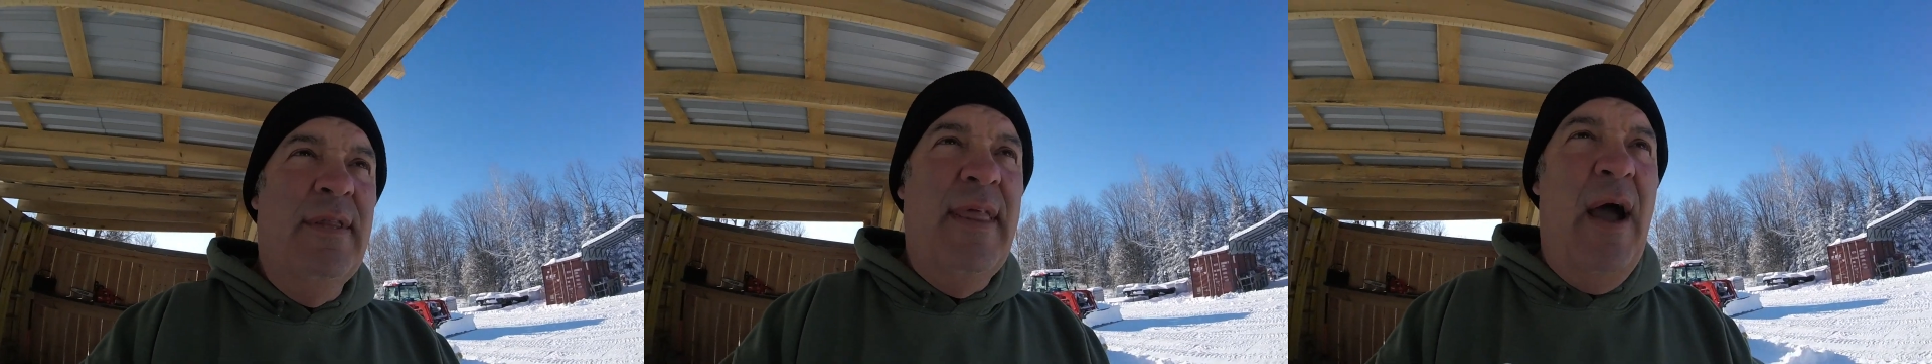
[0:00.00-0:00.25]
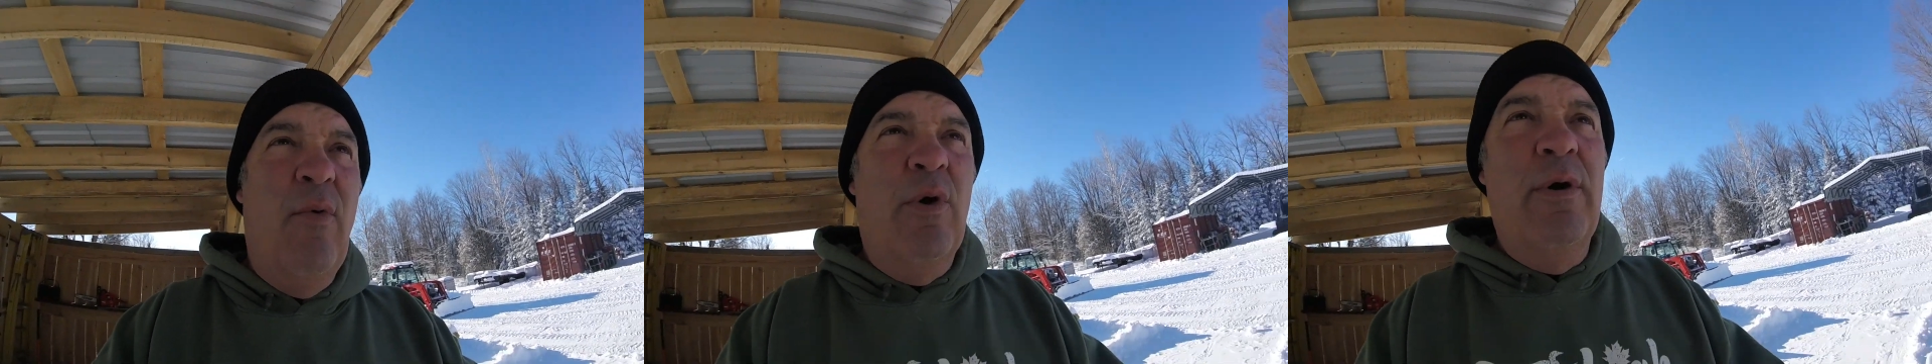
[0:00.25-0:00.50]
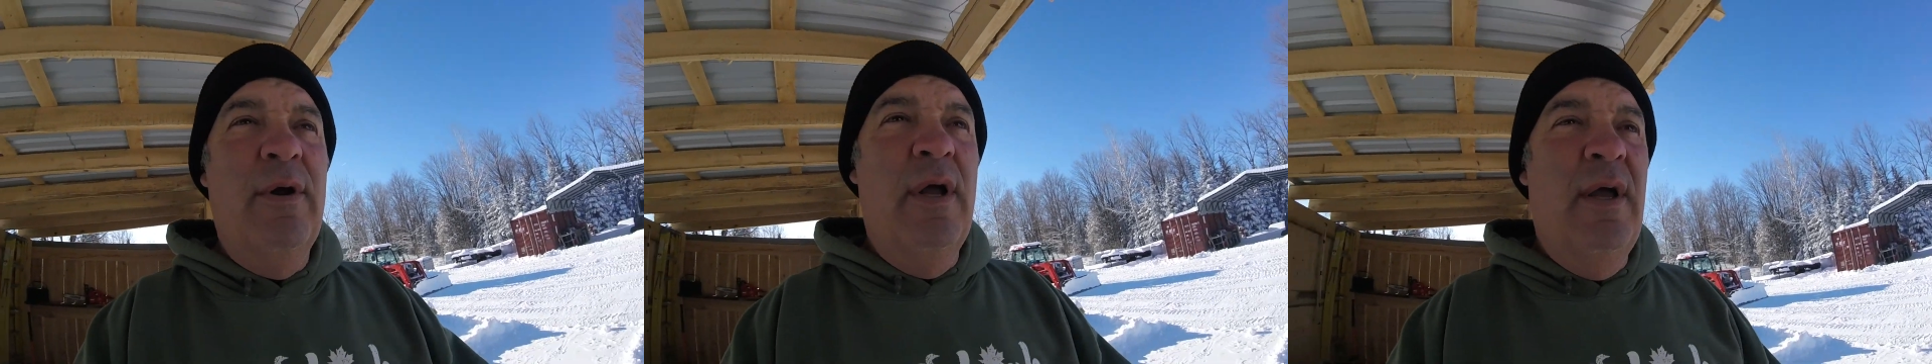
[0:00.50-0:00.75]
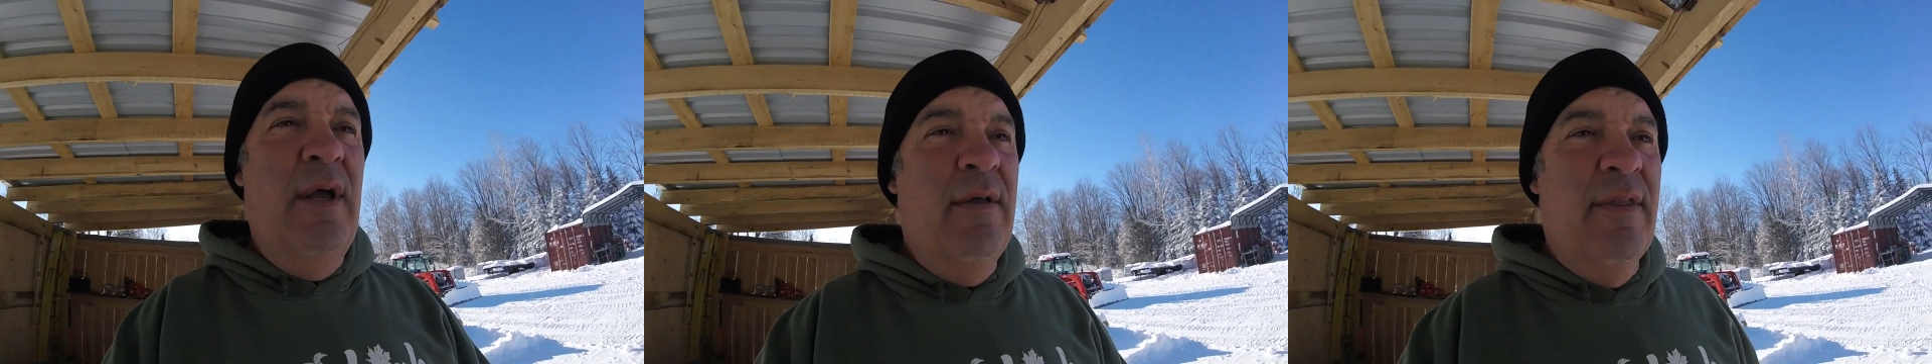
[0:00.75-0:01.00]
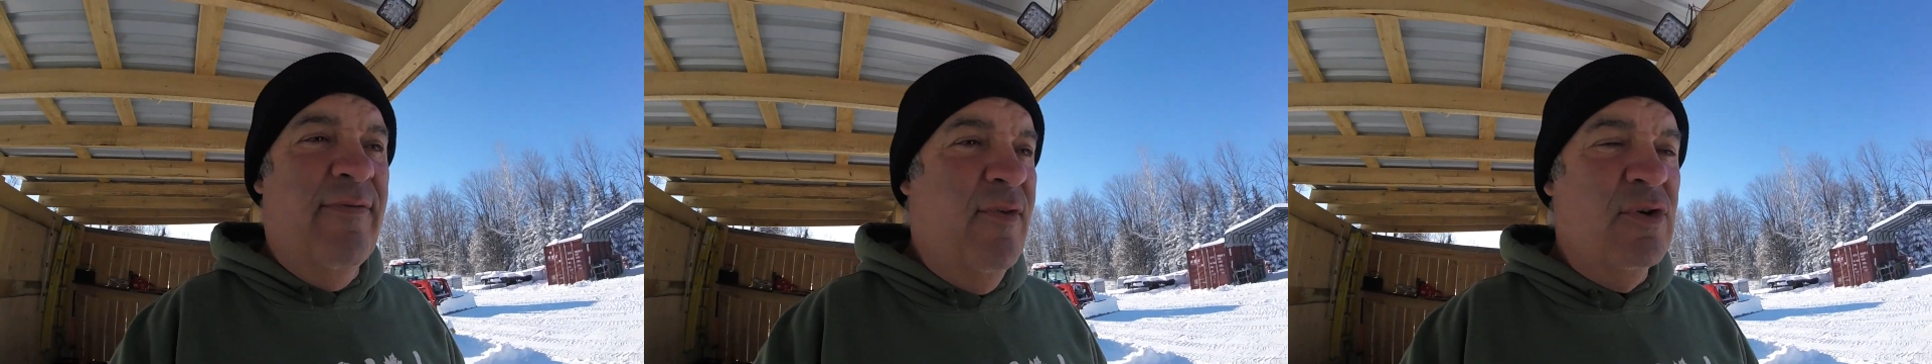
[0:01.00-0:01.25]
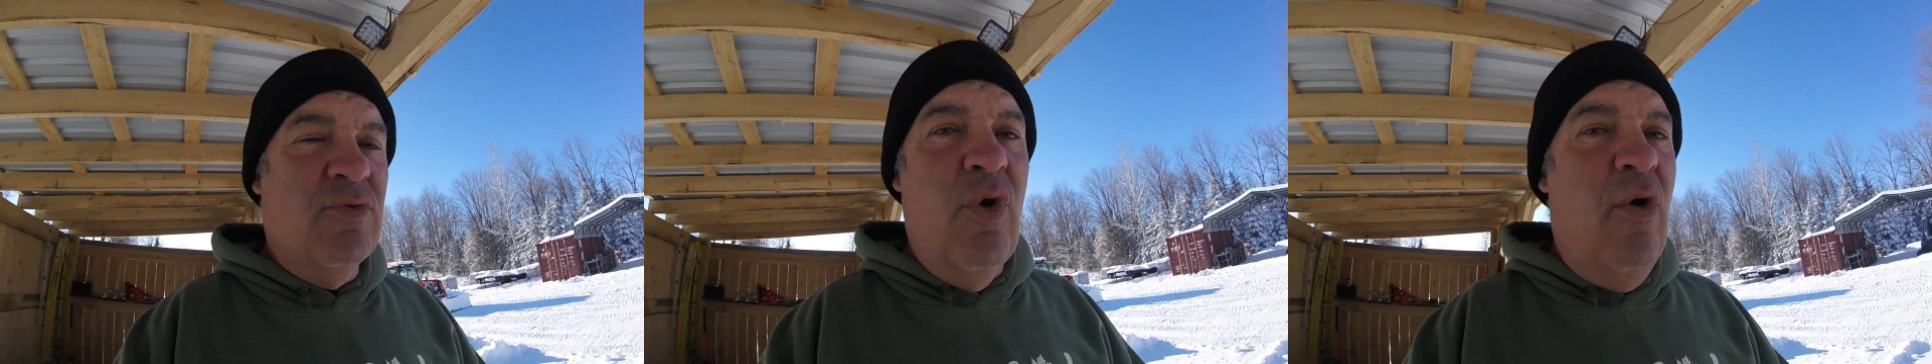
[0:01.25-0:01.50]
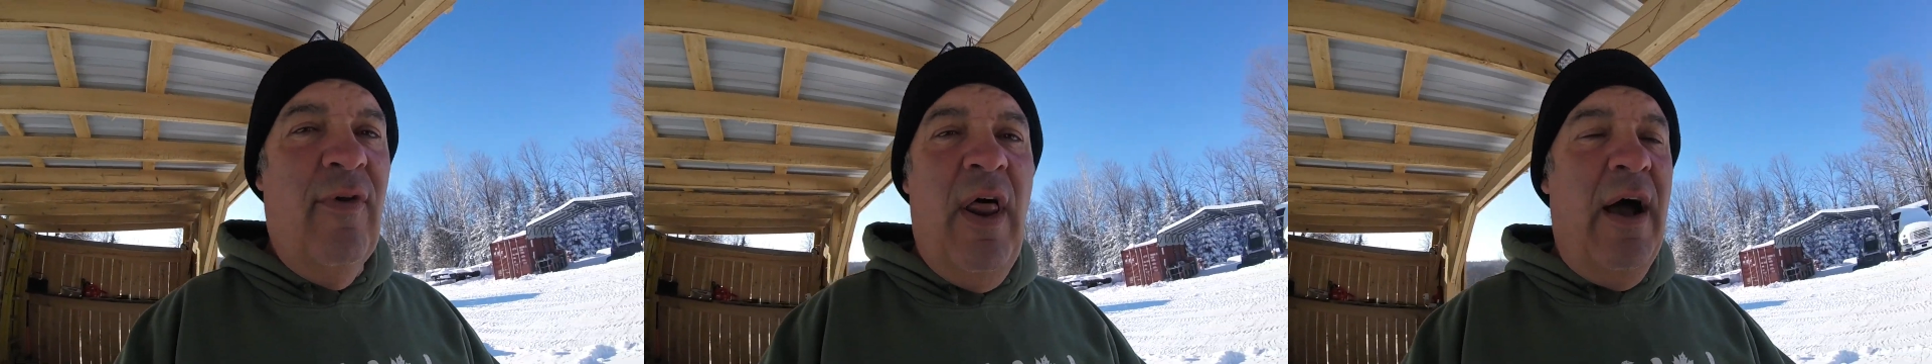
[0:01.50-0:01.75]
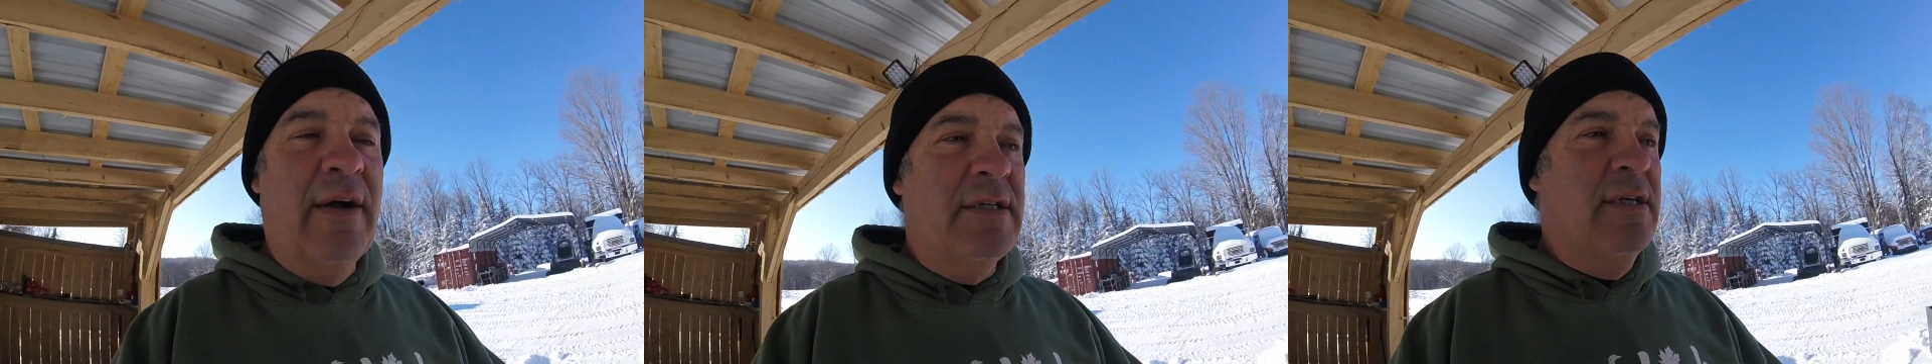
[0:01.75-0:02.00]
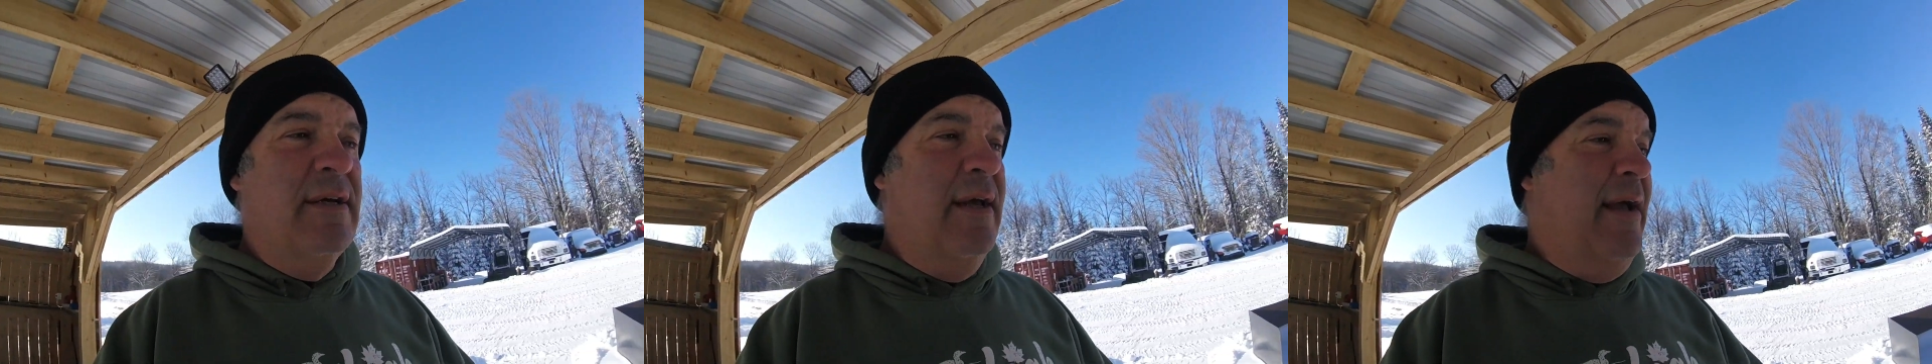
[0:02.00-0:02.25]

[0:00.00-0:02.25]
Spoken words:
that were, the first row of logs